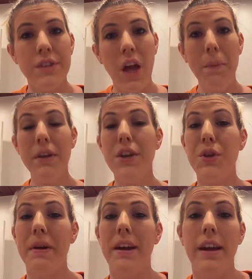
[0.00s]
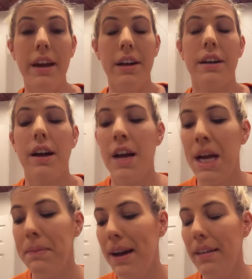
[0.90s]
I'm going to do my hair.
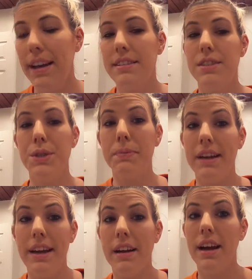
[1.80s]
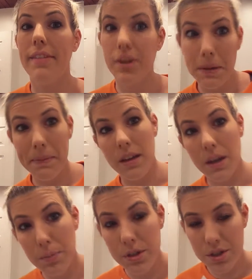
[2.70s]
I like to do my hair after my
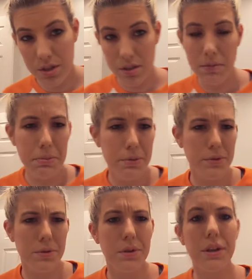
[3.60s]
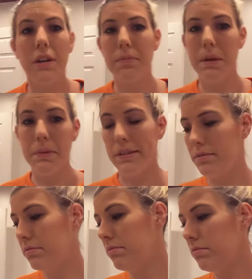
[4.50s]
makeup, which some people don't agree with me, but
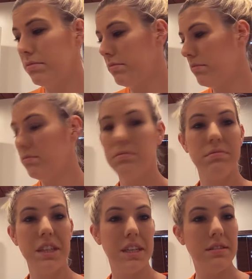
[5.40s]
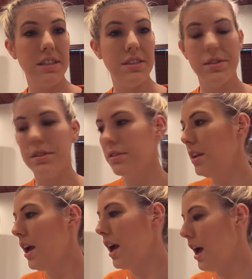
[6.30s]
again, to each your own.
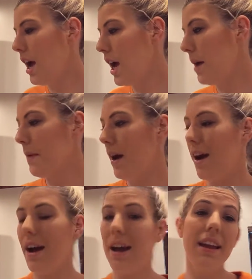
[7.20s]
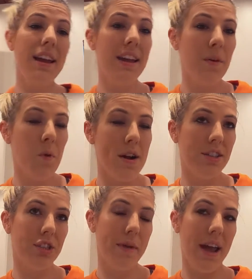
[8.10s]
I
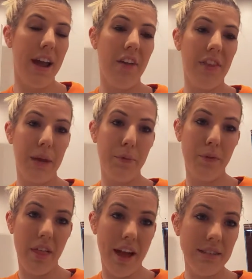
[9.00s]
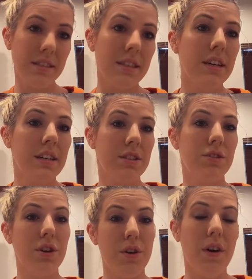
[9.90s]
washed my hair the day before last,
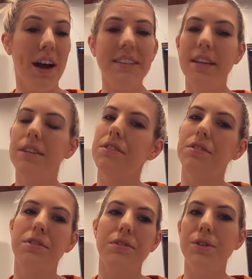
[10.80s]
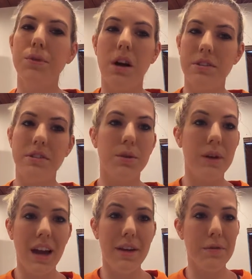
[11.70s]
so I tend to just do 2 washings a
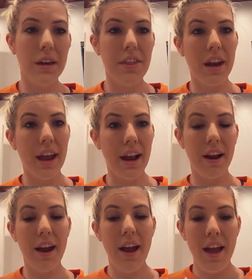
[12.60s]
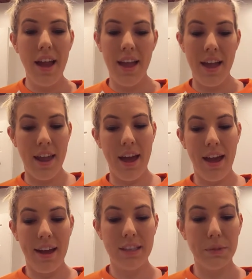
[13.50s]
week. I have really thin hair, and I
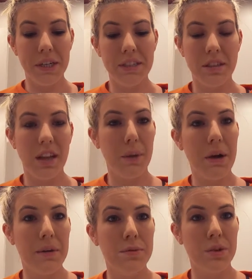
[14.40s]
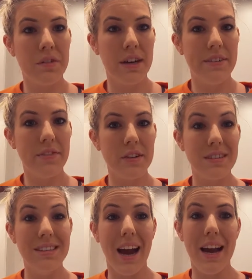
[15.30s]
had experienced a lot of problems whenever I
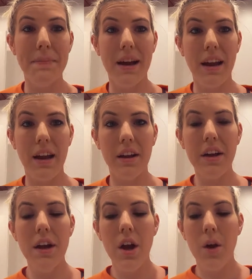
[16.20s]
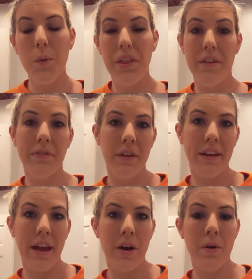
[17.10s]
first dyed my hair with it
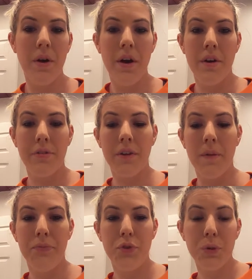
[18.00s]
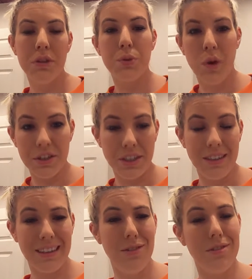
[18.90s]
falling out from too much washing
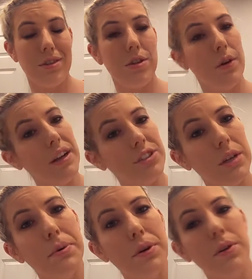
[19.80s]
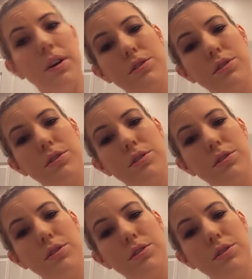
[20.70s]
because I used a toning shampoo.